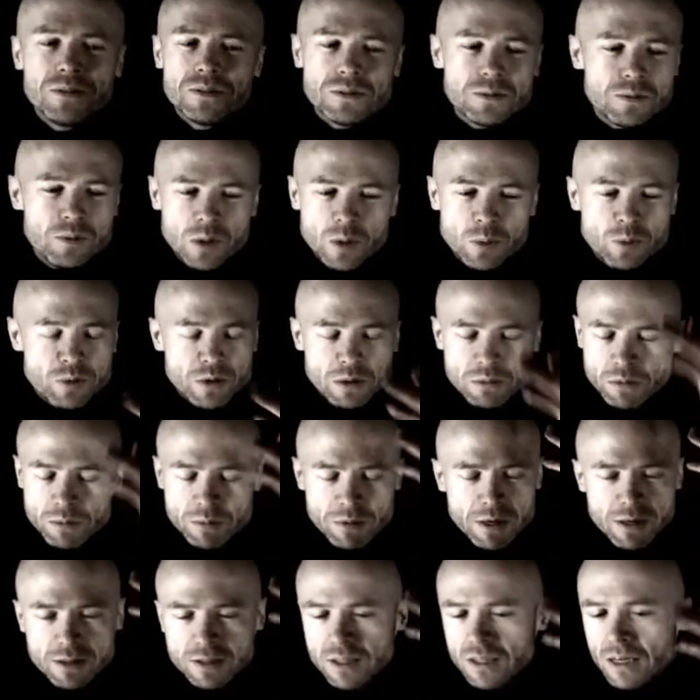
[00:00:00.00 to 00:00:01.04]
With
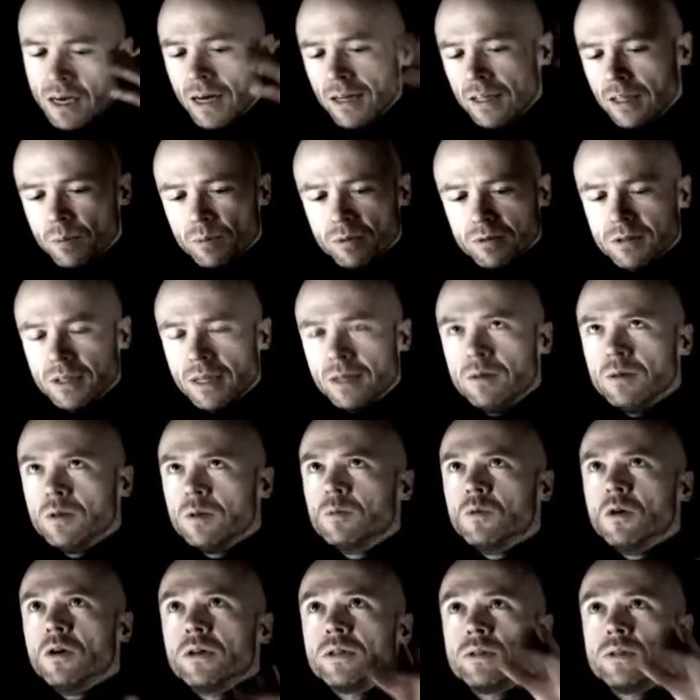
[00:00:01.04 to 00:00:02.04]
probability 80% or more,